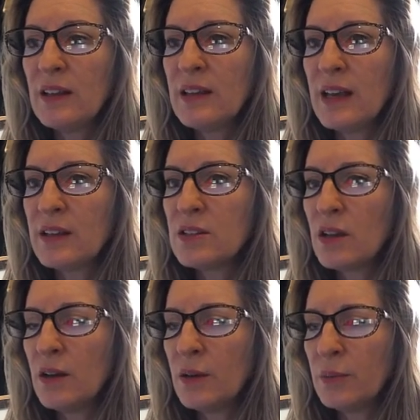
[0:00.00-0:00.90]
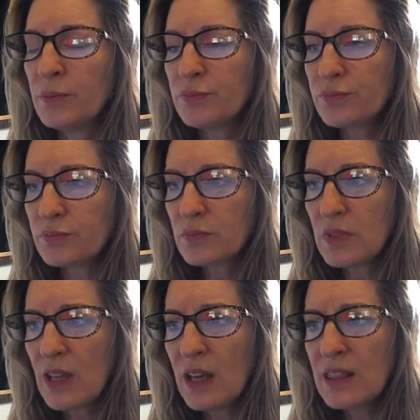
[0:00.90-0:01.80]
That is
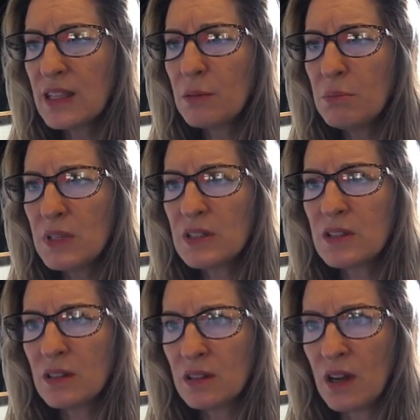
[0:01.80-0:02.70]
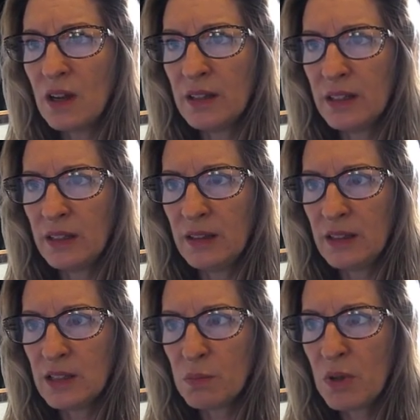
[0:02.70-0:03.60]
I think missed a lot in
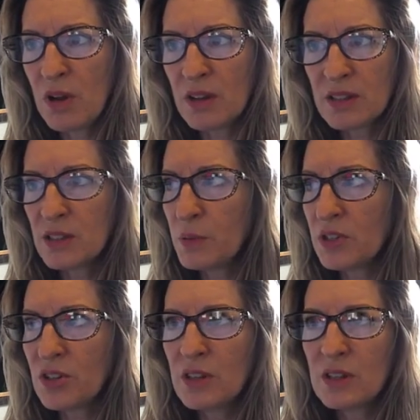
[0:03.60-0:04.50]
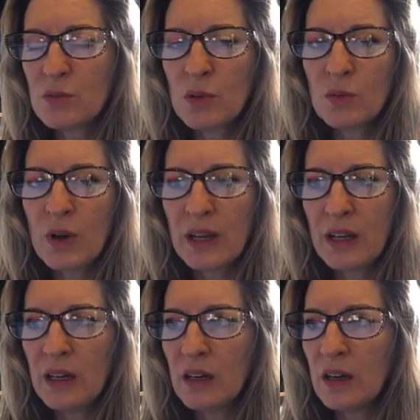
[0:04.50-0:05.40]
these blogs, especially this one right
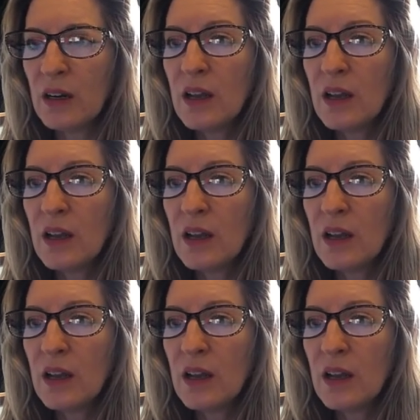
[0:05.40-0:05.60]
here.